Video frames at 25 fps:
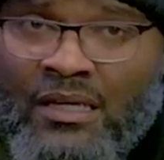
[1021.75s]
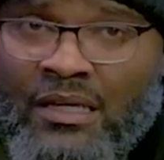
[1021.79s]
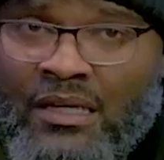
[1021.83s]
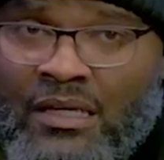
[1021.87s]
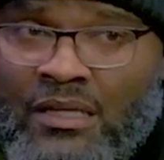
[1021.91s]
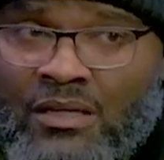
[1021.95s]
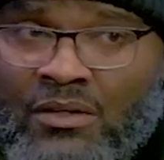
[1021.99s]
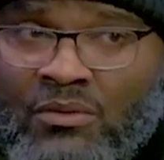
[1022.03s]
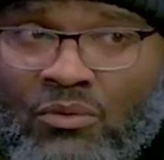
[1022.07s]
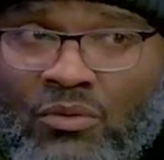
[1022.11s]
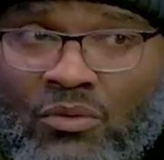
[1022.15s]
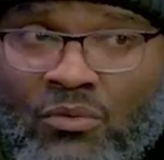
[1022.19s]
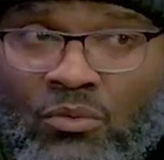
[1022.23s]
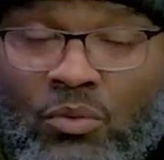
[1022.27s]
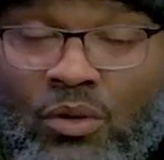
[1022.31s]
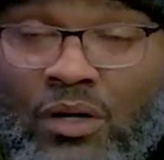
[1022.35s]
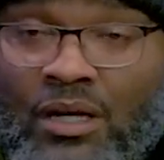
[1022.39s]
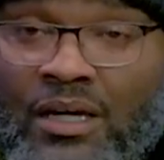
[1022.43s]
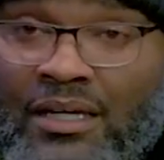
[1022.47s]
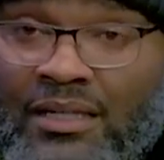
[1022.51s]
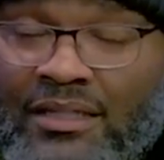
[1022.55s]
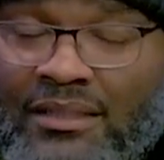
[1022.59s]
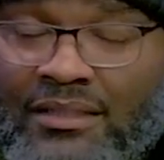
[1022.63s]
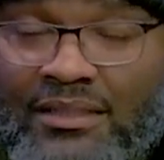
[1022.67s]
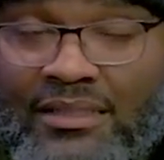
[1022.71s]

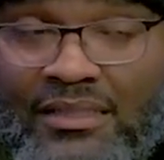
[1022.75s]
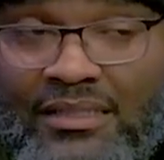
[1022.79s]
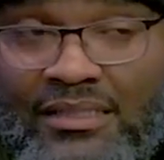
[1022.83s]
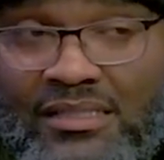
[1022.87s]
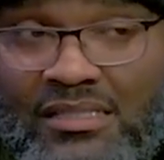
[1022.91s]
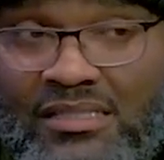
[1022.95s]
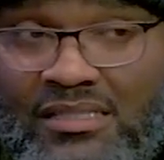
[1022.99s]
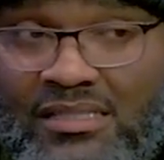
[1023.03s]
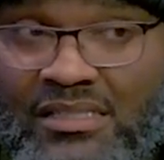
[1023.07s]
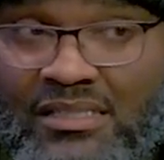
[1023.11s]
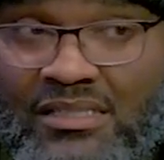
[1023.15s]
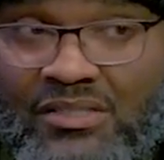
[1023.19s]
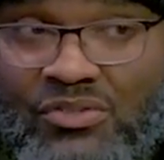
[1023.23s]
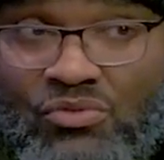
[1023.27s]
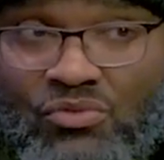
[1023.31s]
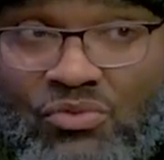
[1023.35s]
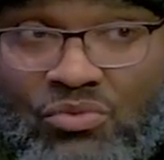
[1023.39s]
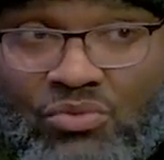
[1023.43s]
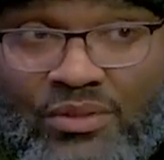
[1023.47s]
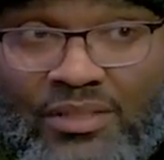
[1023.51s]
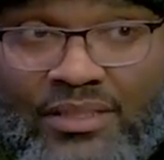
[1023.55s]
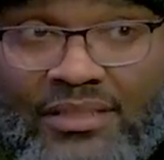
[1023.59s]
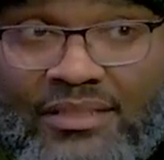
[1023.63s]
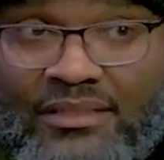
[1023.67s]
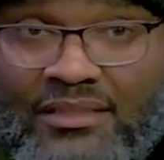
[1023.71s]
One is mm. is
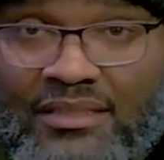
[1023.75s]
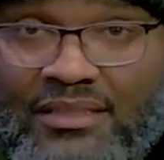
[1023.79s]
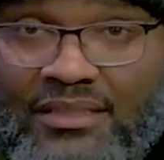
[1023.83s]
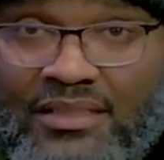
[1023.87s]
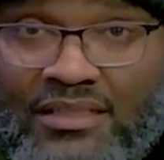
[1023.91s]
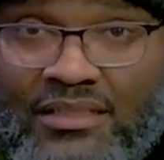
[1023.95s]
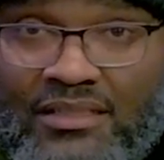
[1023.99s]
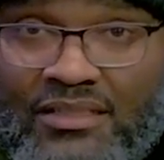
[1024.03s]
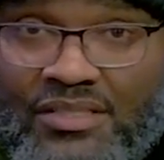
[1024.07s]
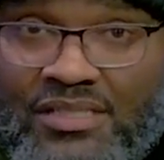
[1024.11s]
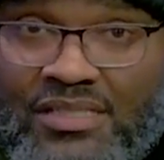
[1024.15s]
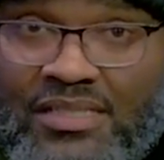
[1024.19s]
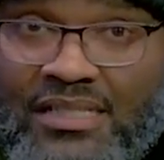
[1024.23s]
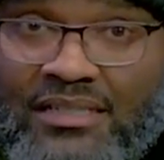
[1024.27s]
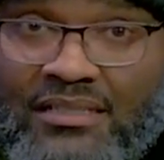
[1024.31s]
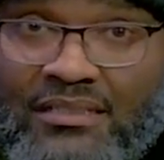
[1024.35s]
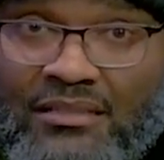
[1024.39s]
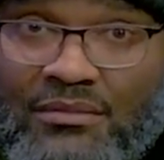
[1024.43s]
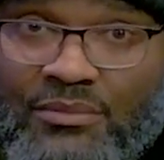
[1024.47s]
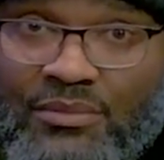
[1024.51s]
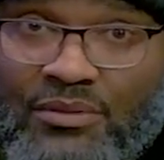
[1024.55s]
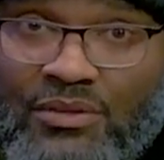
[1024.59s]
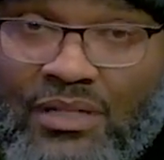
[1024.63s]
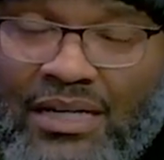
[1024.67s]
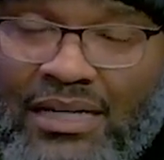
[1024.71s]
really
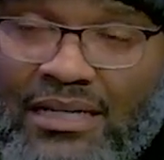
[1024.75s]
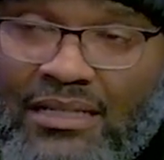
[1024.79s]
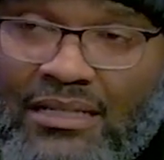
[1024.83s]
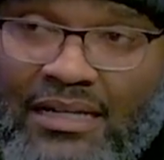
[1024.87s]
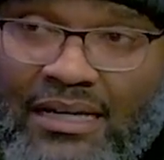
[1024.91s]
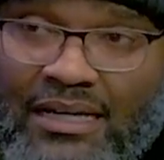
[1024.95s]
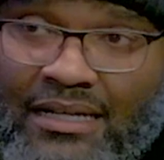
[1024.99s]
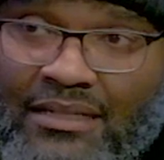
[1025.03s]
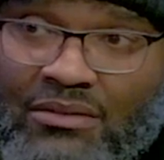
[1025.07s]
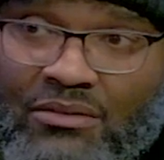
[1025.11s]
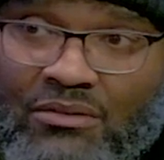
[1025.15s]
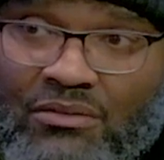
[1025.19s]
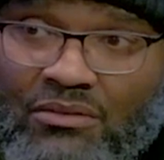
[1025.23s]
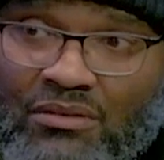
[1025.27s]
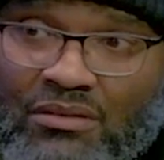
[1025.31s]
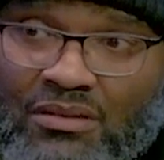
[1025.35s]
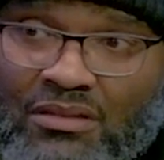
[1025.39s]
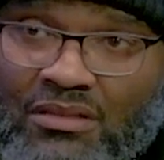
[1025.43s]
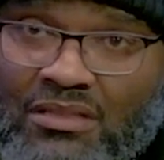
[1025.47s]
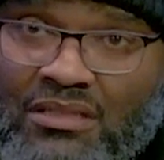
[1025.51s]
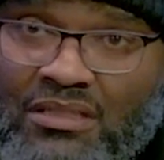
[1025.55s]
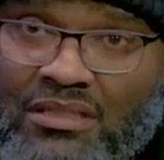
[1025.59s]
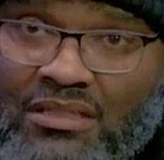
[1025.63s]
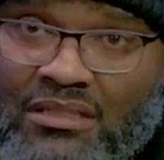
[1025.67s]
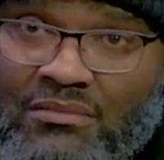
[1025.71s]
understandable. I, I don't
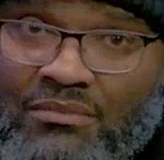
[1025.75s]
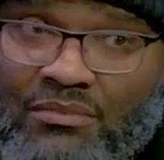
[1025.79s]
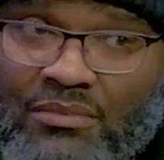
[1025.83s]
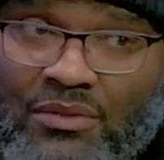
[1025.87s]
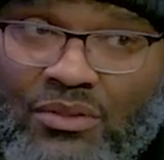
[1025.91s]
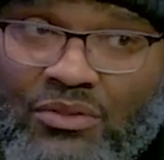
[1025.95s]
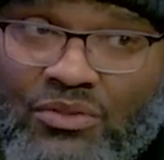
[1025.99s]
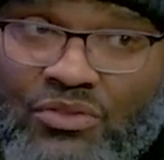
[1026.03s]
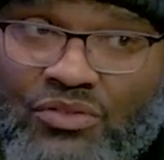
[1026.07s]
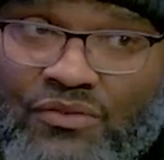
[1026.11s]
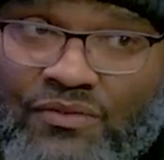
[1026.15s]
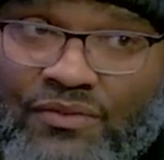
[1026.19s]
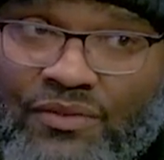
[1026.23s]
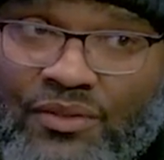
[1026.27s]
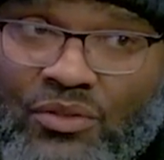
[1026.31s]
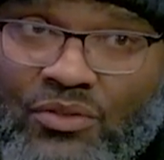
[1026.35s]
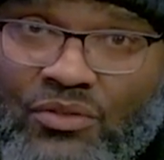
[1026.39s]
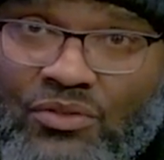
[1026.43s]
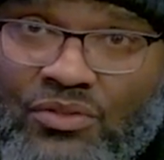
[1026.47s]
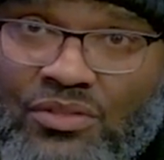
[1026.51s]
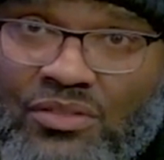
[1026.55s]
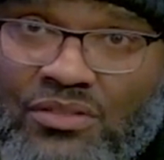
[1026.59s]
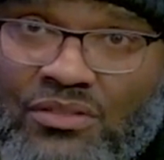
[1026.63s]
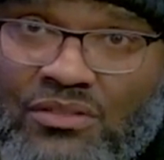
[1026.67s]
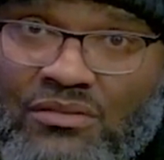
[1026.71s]
think most
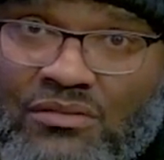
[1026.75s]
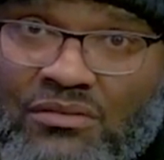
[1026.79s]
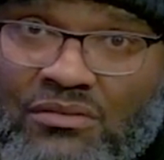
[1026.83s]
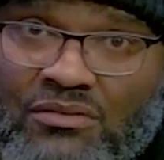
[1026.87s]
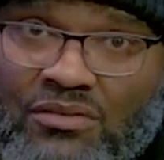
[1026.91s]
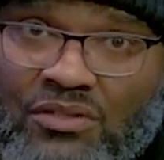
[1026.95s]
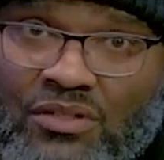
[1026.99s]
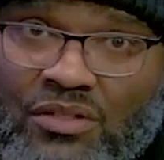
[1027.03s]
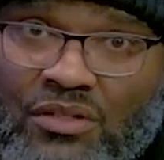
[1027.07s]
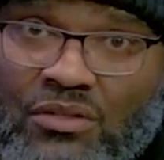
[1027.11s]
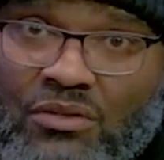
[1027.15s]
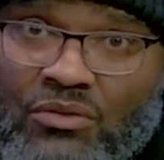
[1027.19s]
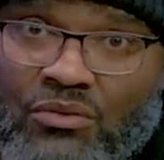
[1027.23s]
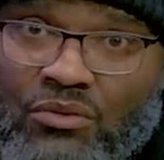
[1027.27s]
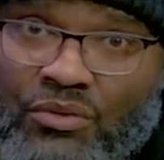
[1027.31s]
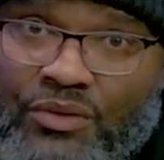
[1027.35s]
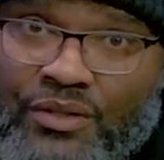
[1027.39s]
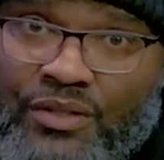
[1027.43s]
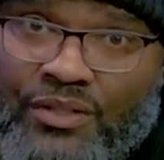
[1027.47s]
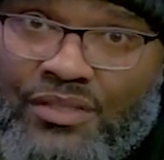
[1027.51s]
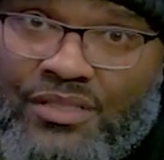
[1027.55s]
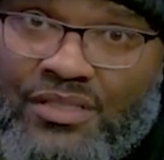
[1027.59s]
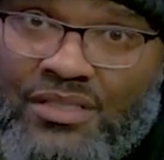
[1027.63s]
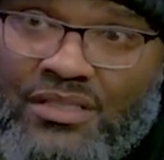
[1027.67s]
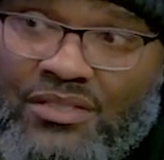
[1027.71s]
folks know
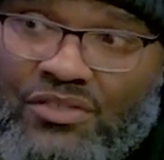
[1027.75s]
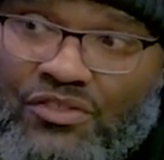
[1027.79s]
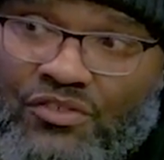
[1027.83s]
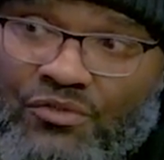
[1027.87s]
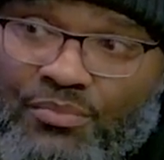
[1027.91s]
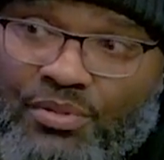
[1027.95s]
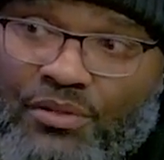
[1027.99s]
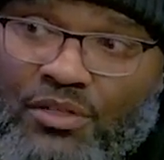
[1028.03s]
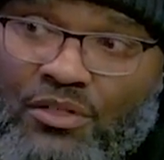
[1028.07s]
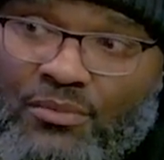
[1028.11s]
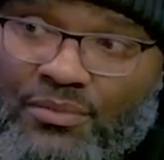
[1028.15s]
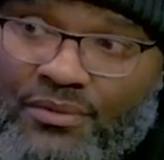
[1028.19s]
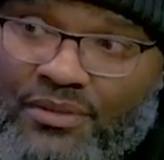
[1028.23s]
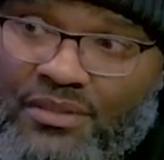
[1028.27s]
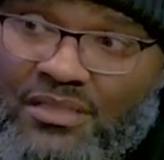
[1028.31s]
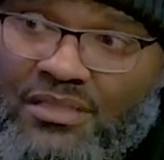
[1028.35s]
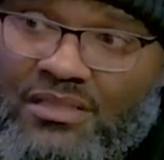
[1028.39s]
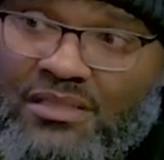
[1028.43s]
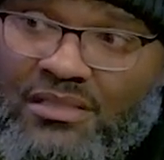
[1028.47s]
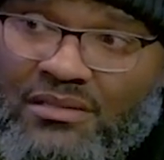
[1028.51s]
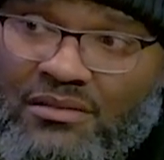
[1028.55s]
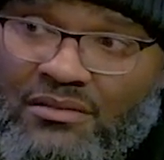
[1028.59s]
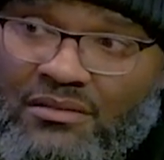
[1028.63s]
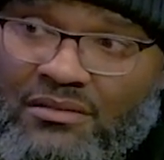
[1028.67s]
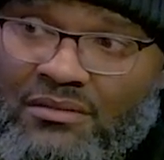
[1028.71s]
their sense of
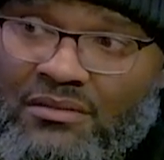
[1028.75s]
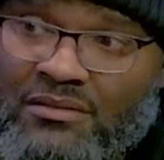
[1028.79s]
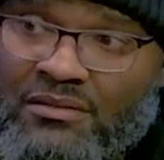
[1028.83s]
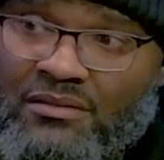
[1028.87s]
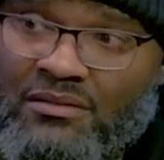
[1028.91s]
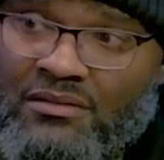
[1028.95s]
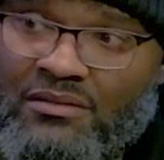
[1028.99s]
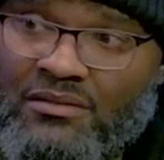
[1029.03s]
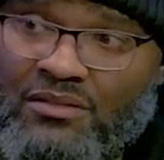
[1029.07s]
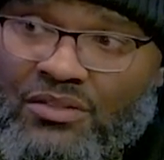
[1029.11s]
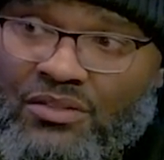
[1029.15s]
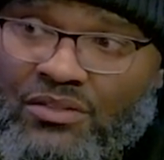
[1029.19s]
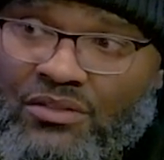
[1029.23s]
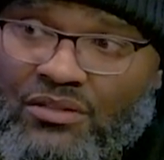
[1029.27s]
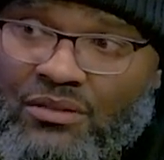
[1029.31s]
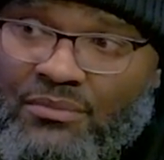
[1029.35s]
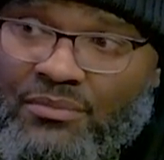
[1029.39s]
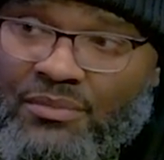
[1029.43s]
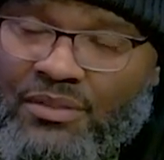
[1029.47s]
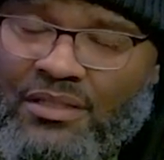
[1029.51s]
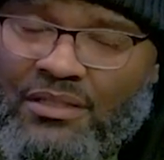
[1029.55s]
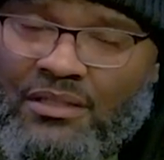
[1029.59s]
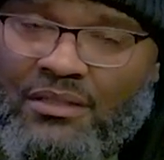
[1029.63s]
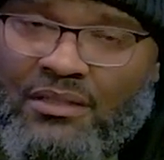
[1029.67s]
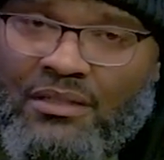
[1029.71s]
purpose. Mm. You know what I
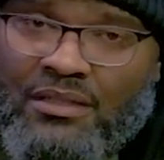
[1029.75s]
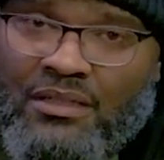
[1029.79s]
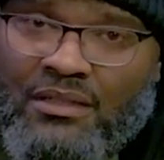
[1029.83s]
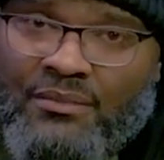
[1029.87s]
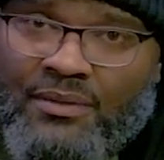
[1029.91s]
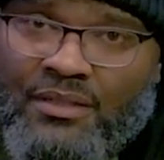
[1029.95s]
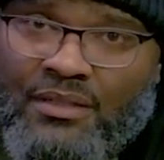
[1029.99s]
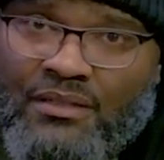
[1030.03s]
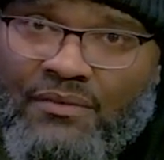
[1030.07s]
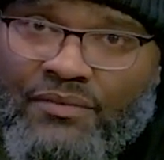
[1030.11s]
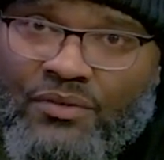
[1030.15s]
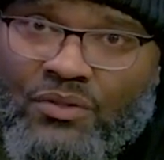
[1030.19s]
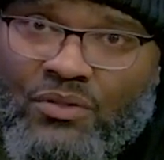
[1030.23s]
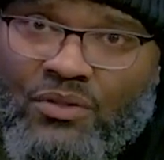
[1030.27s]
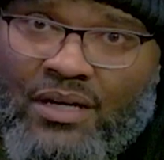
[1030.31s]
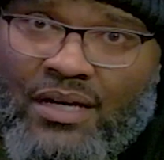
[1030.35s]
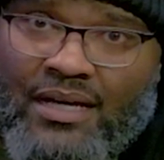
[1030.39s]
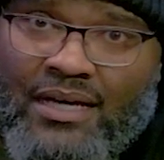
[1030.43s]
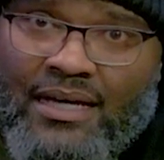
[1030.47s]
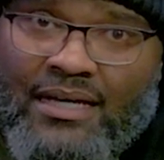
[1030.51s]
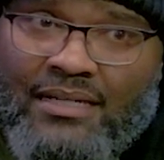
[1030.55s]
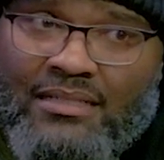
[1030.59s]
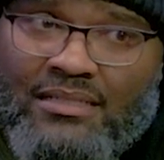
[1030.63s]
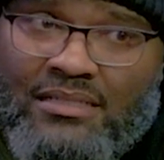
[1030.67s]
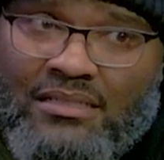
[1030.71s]
mean? I mean, if you
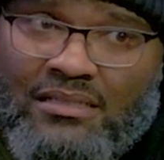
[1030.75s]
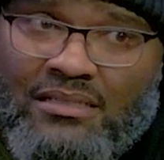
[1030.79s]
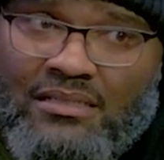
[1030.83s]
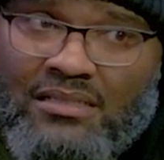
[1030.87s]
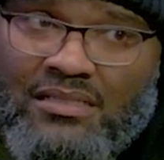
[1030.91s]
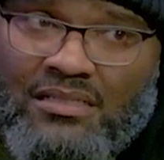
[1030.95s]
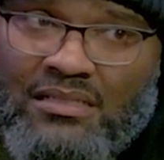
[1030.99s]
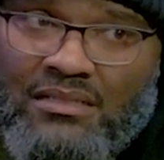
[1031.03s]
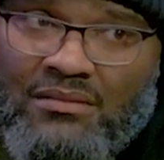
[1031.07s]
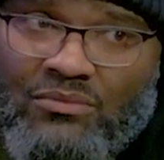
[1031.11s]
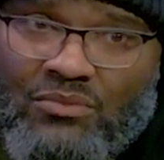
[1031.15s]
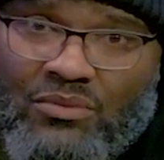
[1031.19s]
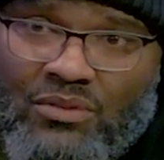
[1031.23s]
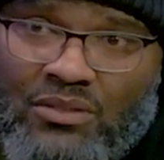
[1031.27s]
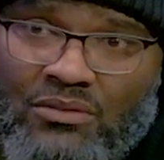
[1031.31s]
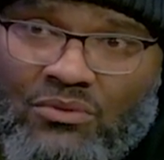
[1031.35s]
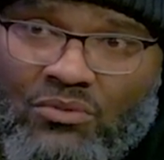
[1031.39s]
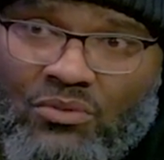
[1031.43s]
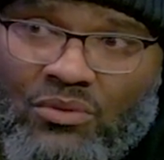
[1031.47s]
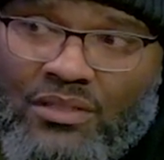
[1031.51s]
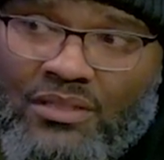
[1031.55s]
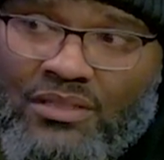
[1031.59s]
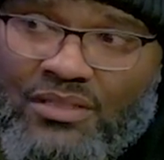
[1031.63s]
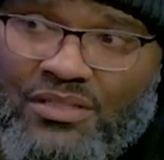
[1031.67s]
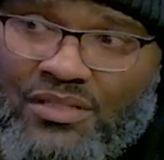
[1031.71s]
ask someone
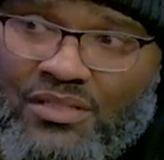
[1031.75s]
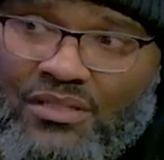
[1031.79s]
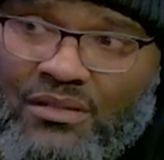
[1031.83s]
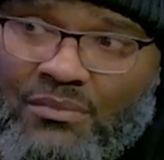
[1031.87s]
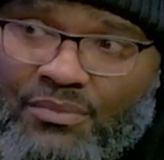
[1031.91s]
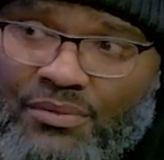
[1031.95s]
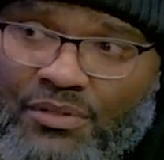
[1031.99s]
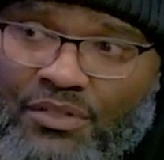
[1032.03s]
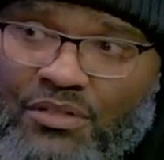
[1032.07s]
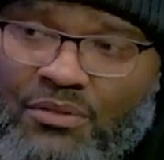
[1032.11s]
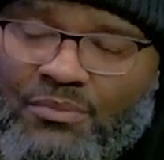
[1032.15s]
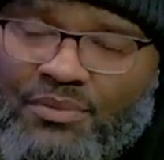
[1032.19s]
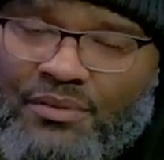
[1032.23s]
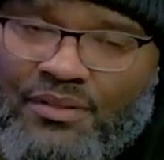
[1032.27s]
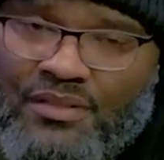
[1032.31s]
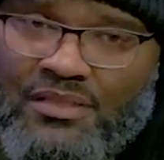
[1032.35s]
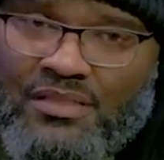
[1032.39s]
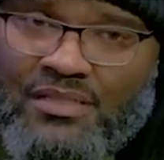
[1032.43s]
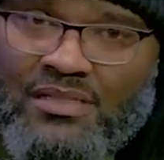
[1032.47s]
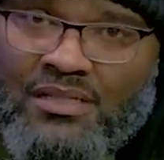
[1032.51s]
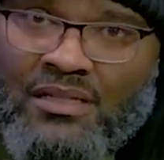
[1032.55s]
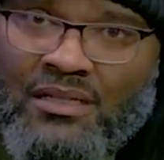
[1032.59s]
what is their purpose,